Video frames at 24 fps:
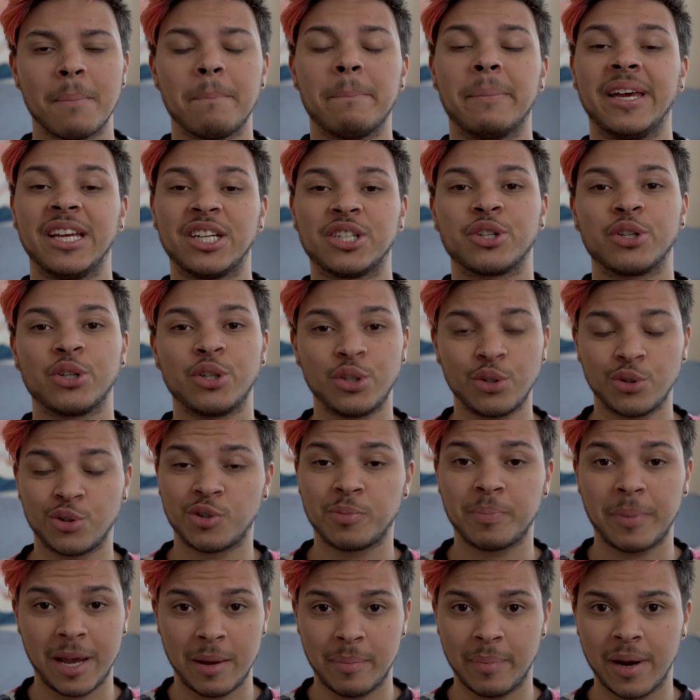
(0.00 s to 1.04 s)
make sure you use
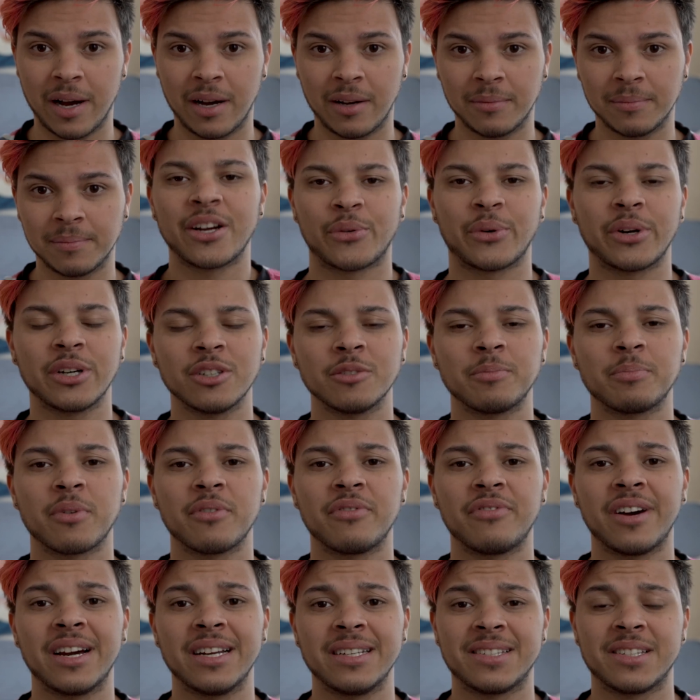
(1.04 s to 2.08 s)
PayPal. Grailed
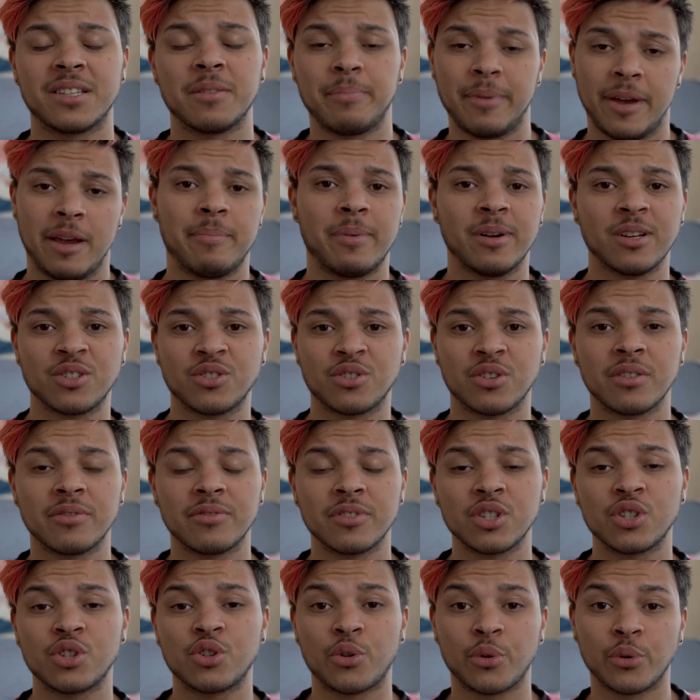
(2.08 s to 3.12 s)
provides the PayPal
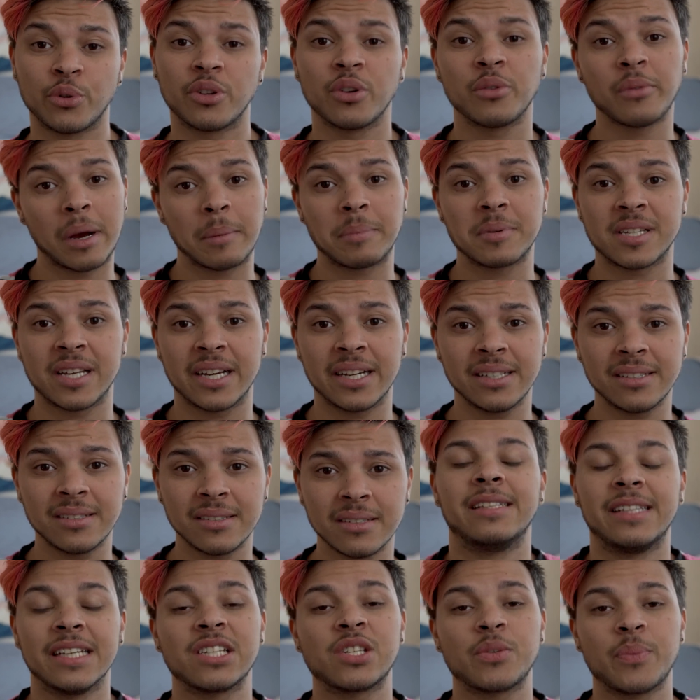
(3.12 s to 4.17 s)
service through their website.
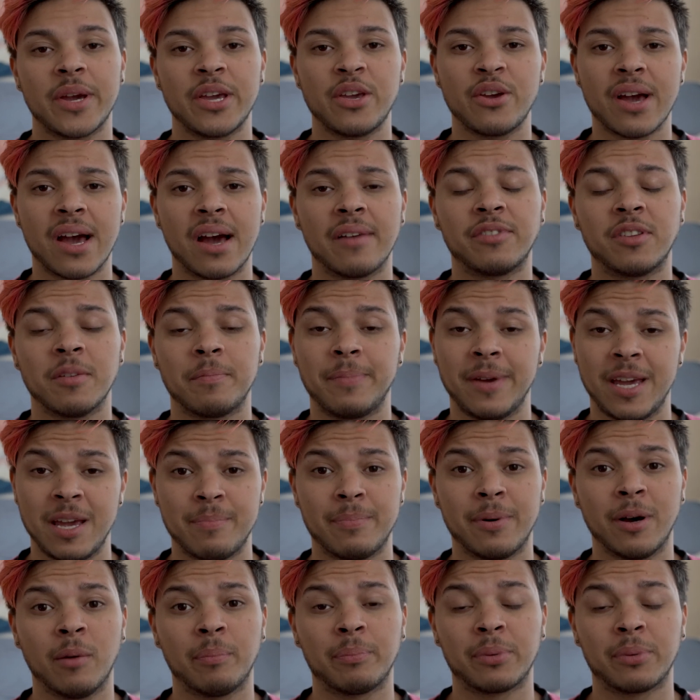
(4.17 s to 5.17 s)
This way you have the PayPal